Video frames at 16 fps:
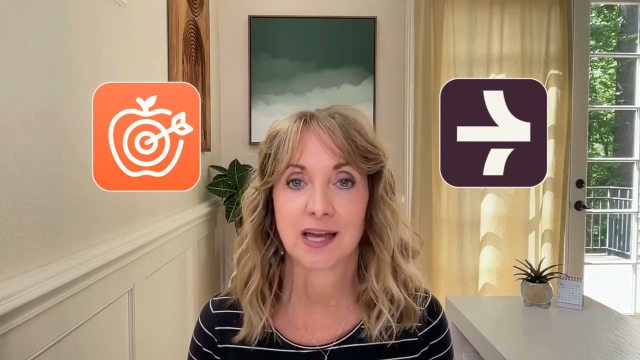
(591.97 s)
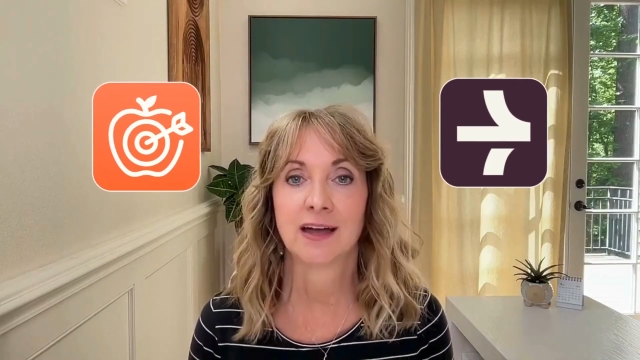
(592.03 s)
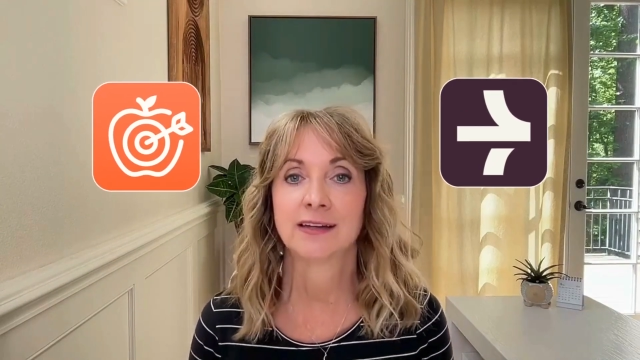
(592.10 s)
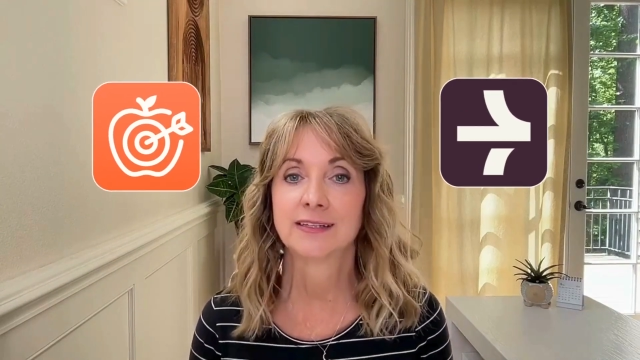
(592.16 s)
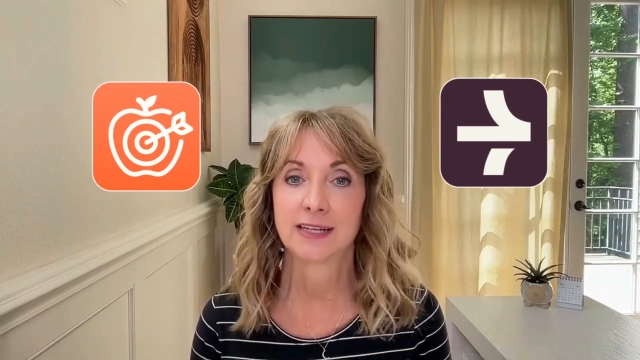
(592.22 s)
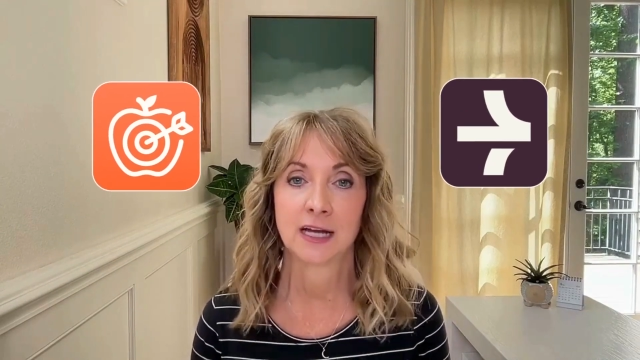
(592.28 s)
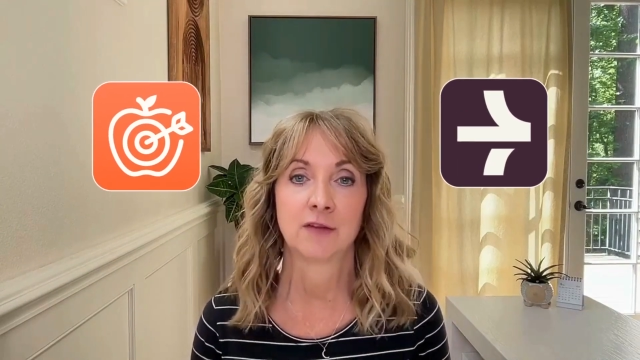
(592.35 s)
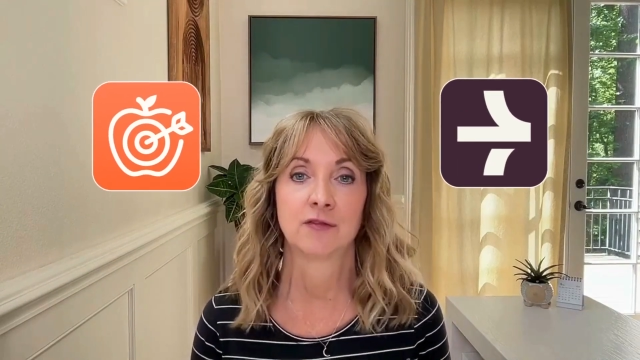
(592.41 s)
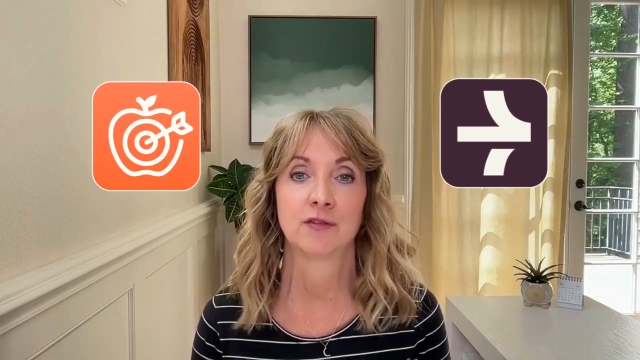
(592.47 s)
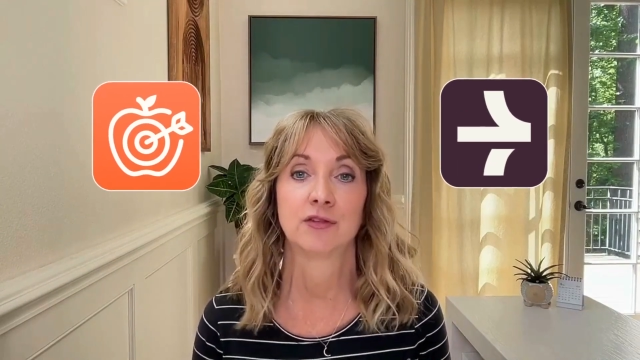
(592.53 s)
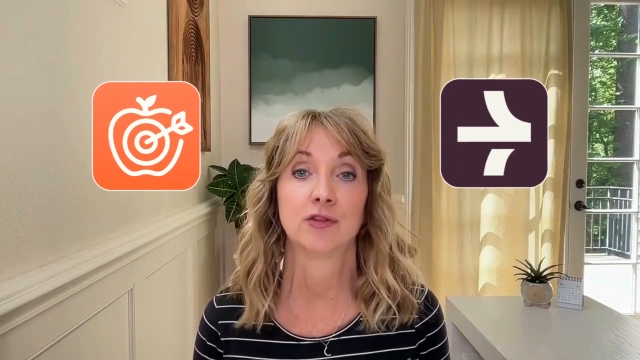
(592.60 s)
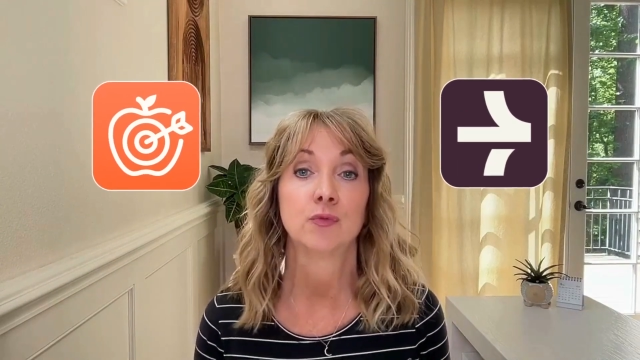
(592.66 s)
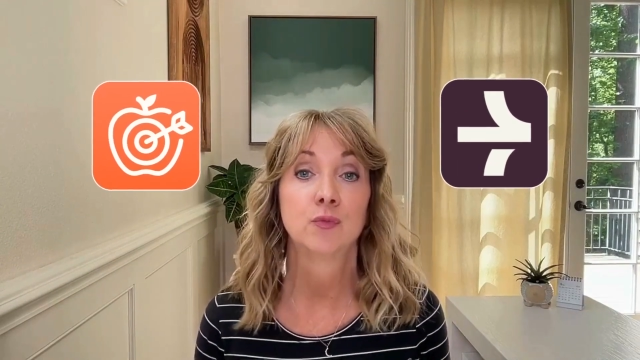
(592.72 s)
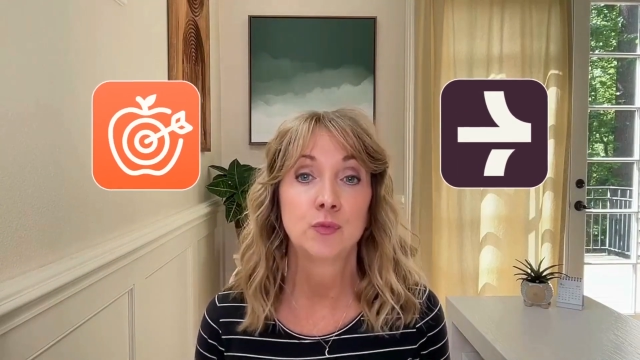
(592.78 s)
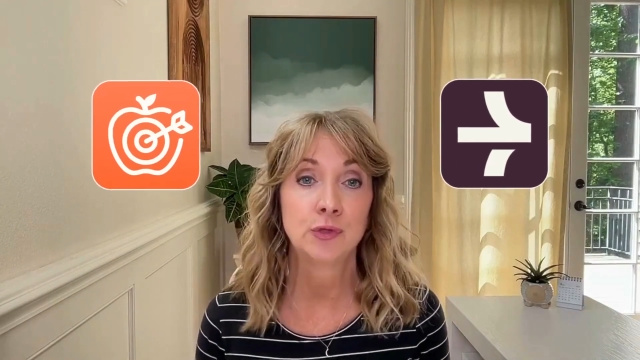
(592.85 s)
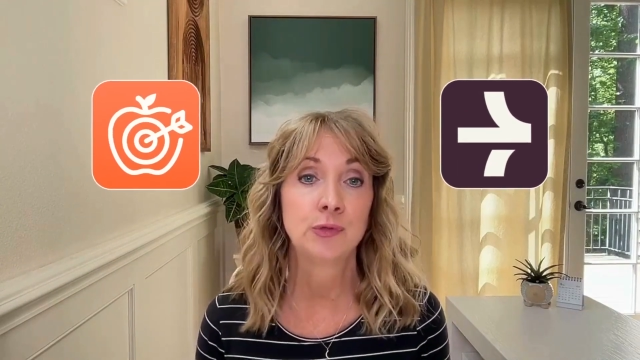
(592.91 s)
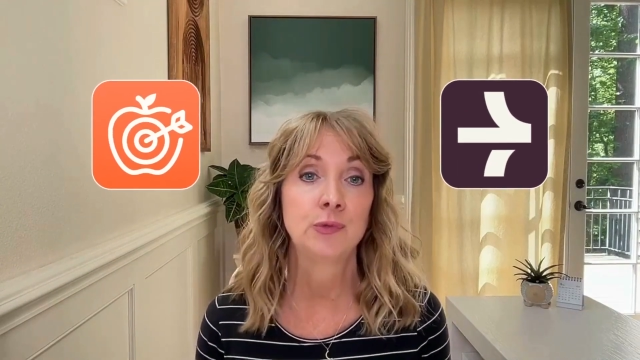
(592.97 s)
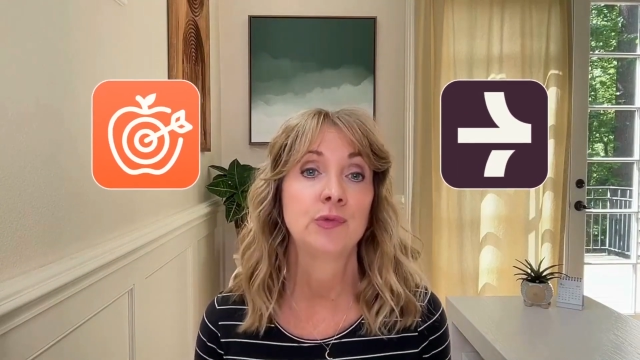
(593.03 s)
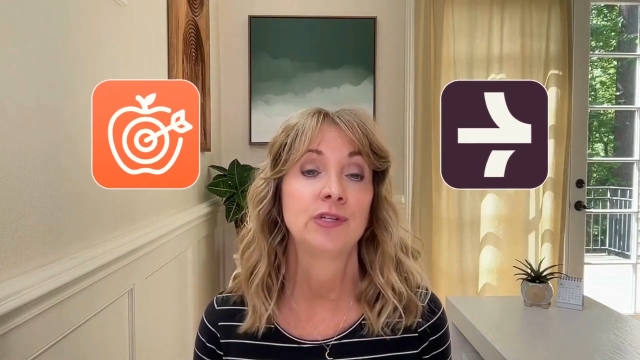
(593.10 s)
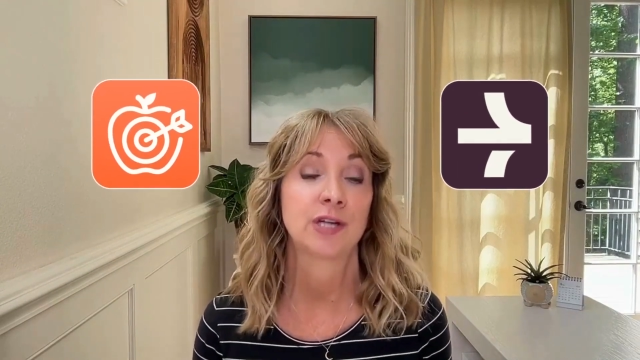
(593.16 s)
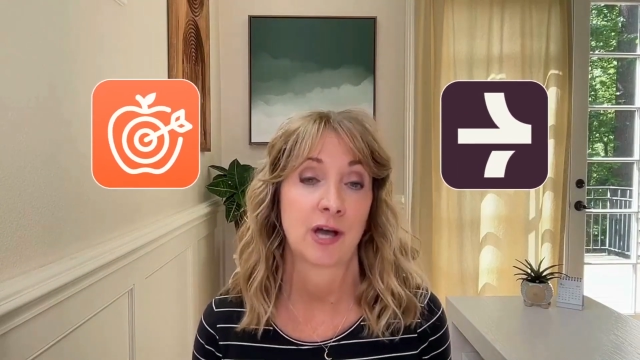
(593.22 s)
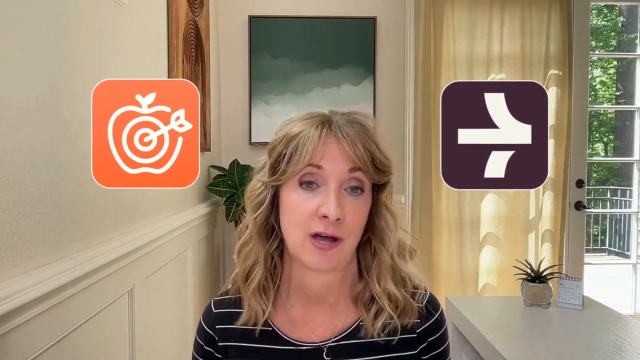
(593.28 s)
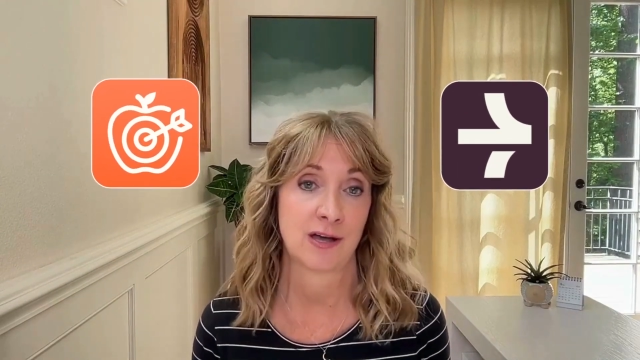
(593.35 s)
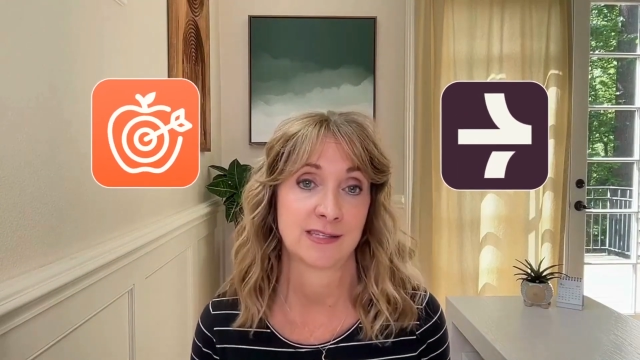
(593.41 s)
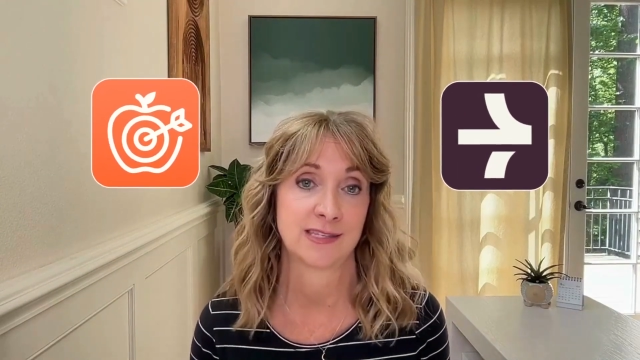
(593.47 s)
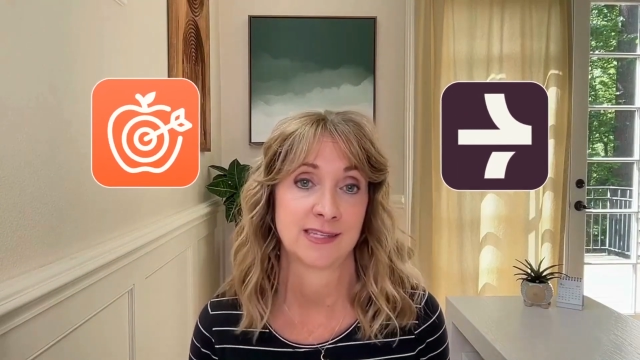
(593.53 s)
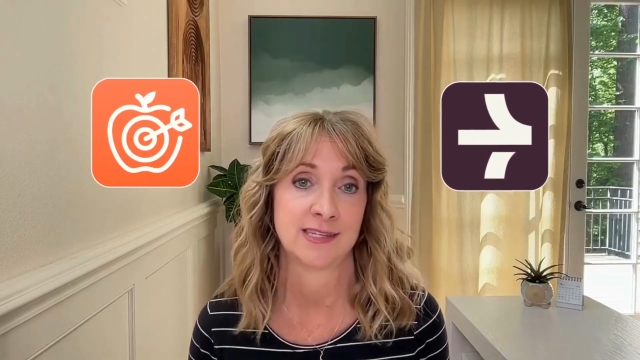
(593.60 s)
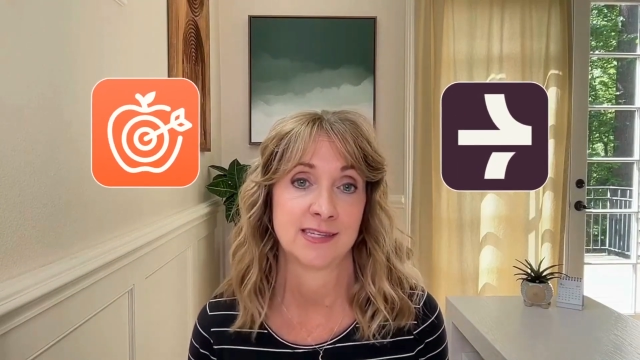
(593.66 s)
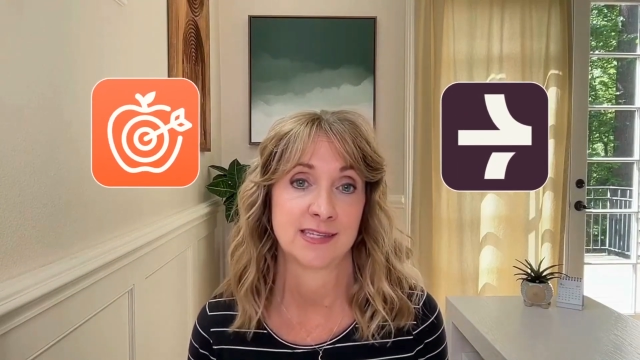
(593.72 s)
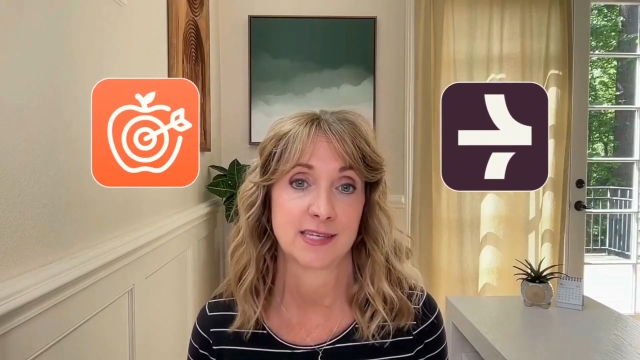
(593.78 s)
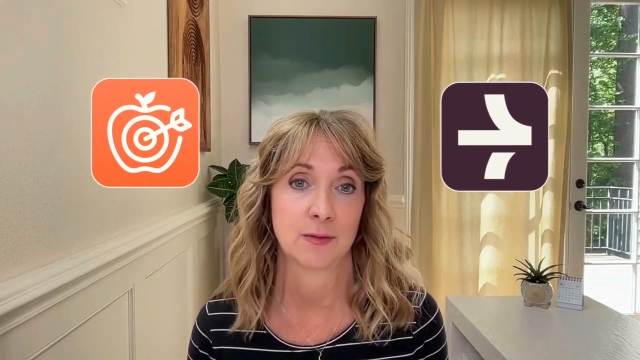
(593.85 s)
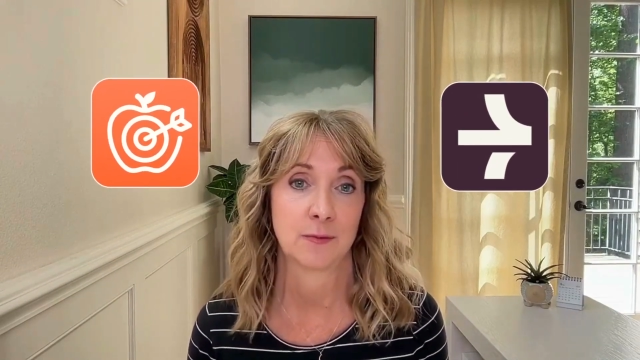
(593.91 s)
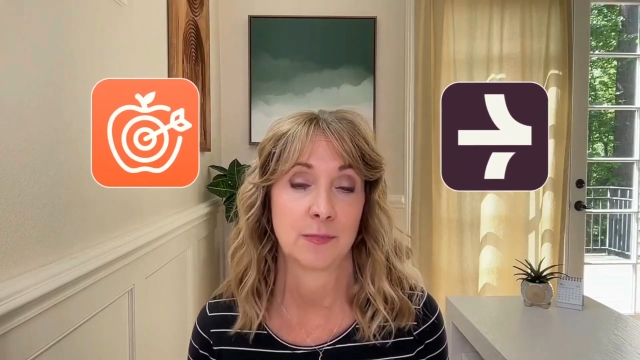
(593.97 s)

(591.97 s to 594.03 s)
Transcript: uncover the root causes